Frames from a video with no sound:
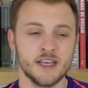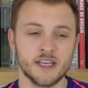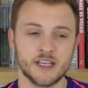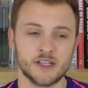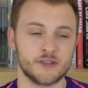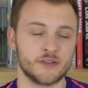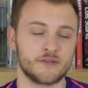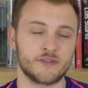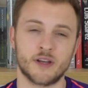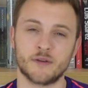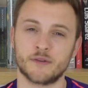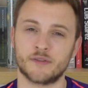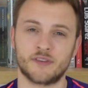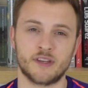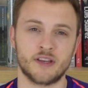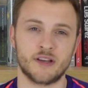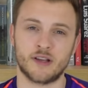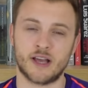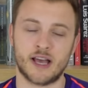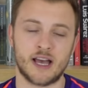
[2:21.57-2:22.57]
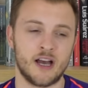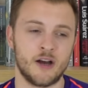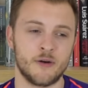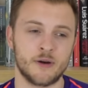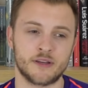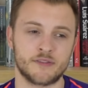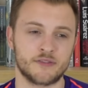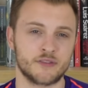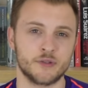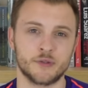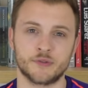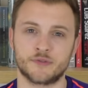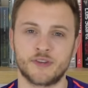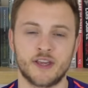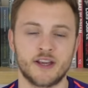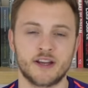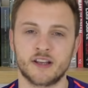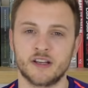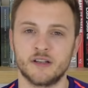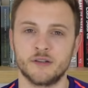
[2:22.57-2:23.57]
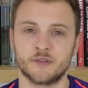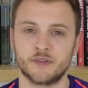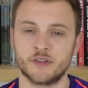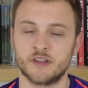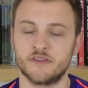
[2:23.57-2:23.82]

You just don't see how he scores 10 goals in